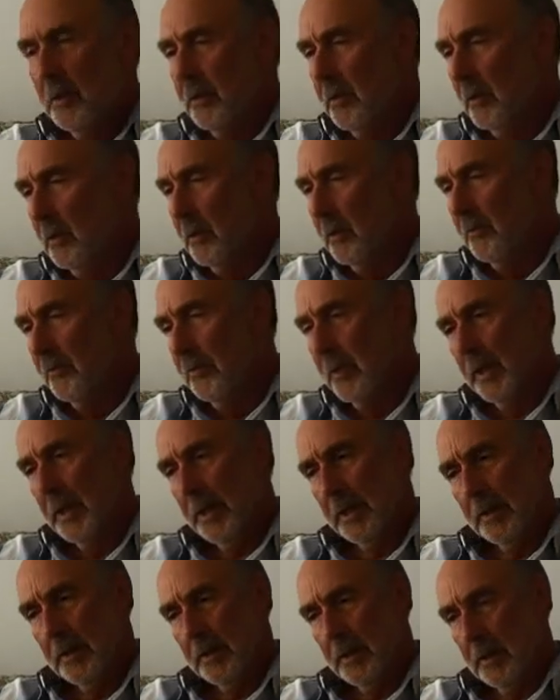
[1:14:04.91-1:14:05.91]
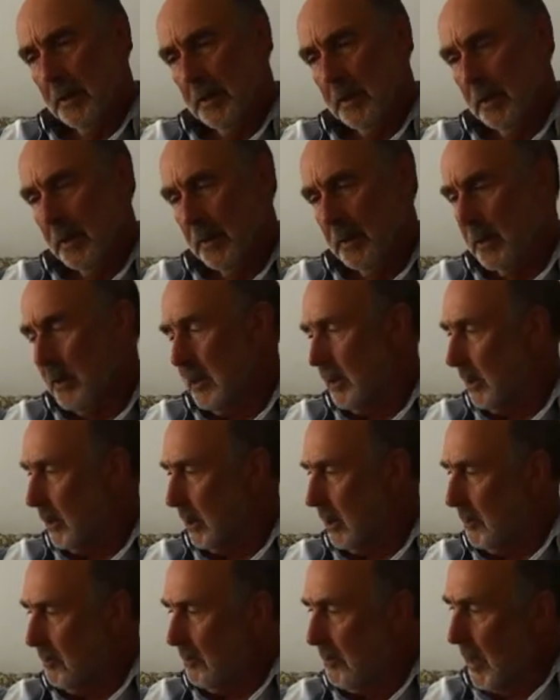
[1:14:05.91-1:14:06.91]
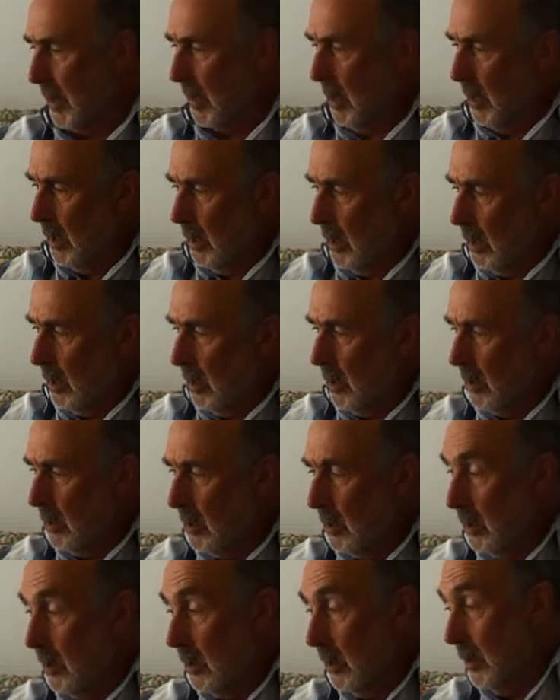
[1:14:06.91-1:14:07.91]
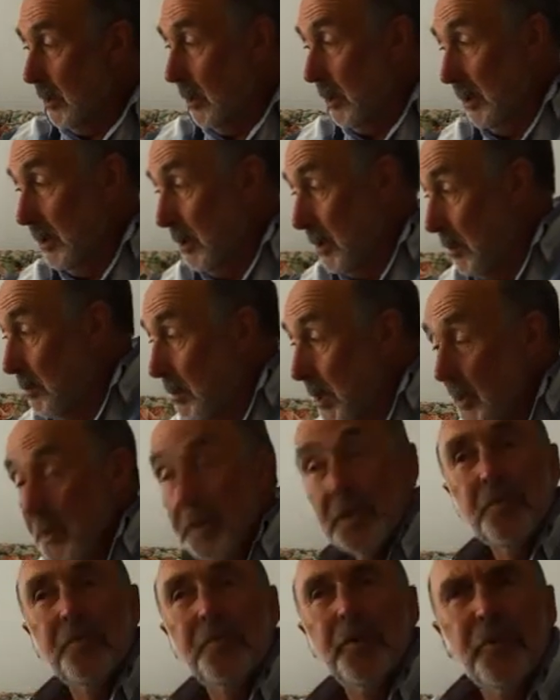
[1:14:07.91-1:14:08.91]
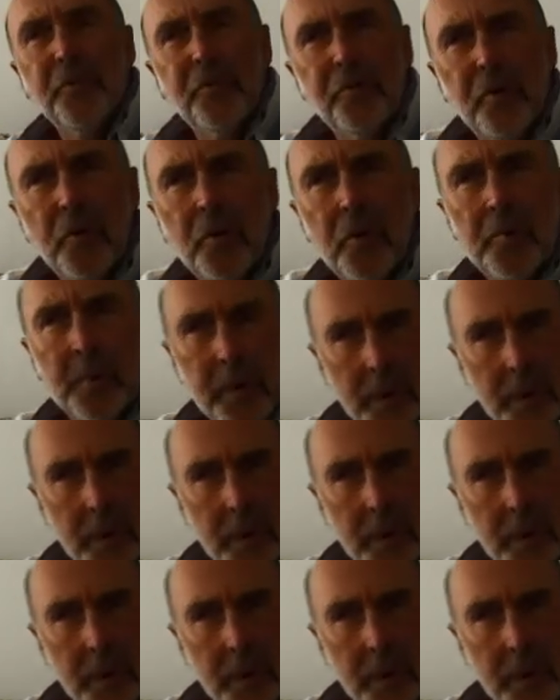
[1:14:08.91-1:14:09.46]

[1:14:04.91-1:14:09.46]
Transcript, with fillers: in, in fact, and. Um, and, and, I, and to me, this fits very